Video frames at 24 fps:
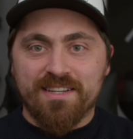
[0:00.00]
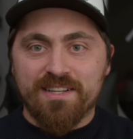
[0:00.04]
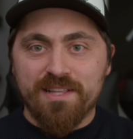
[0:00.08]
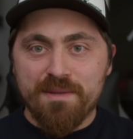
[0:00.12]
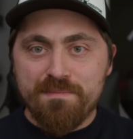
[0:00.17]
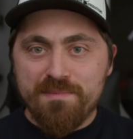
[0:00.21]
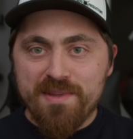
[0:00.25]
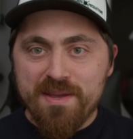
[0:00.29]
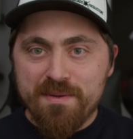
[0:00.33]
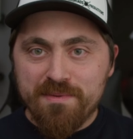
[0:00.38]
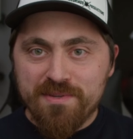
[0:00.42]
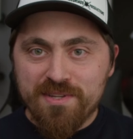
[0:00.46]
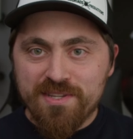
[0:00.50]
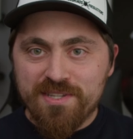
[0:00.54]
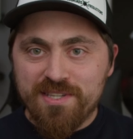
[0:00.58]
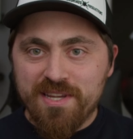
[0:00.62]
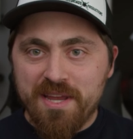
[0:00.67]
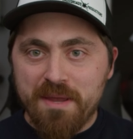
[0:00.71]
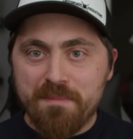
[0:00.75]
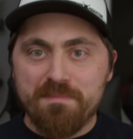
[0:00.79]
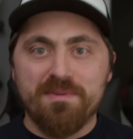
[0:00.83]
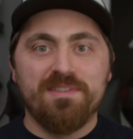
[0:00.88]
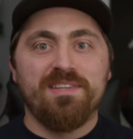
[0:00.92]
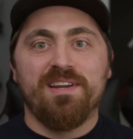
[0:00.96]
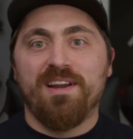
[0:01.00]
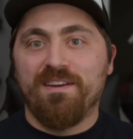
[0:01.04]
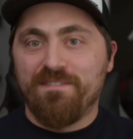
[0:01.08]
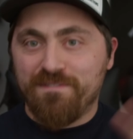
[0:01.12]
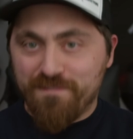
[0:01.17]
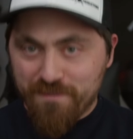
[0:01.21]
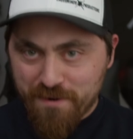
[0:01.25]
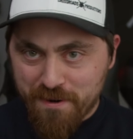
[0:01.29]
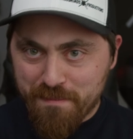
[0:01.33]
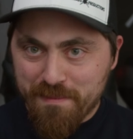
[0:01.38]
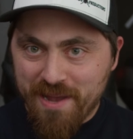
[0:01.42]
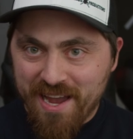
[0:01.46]
clip names are the same, but did I
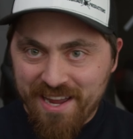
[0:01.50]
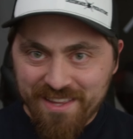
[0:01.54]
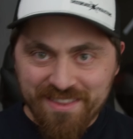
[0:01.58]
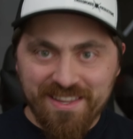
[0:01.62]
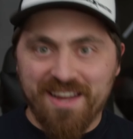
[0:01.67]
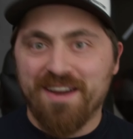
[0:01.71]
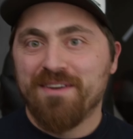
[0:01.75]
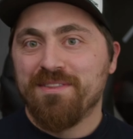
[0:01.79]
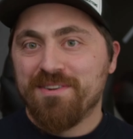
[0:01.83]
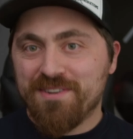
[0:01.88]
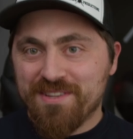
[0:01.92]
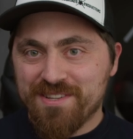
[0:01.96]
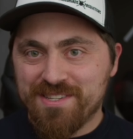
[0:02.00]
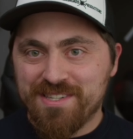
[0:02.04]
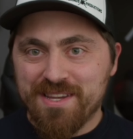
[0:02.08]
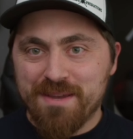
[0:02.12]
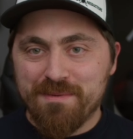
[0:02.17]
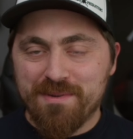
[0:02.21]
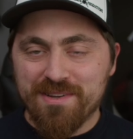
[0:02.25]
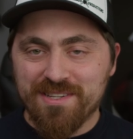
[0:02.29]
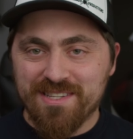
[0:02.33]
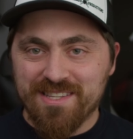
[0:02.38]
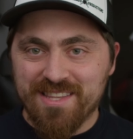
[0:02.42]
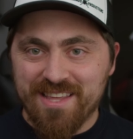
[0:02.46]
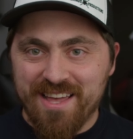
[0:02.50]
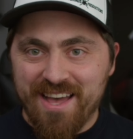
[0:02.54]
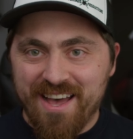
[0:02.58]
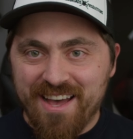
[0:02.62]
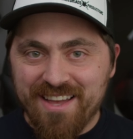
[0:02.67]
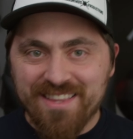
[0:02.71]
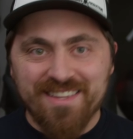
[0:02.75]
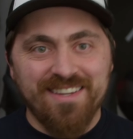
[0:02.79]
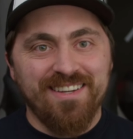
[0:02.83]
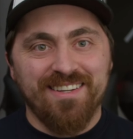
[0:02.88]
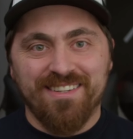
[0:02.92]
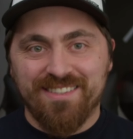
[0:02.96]
format and now they're the same because of
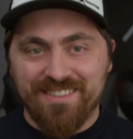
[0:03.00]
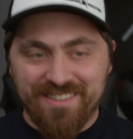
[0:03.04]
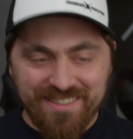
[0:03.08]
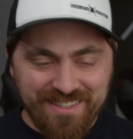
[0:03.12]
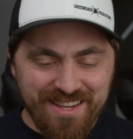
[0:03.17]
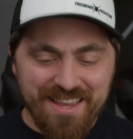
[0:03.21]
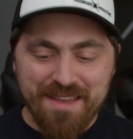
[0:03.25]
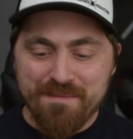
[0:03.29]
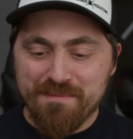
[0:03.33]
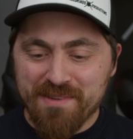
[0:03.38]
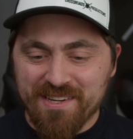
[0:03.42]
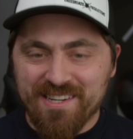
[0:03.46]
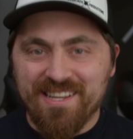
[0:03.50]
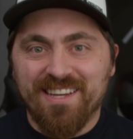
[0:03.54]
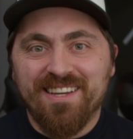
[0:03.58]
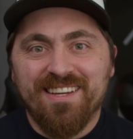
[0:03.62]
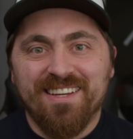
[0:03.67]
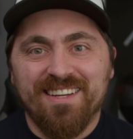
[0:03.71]
that? Like, damn it.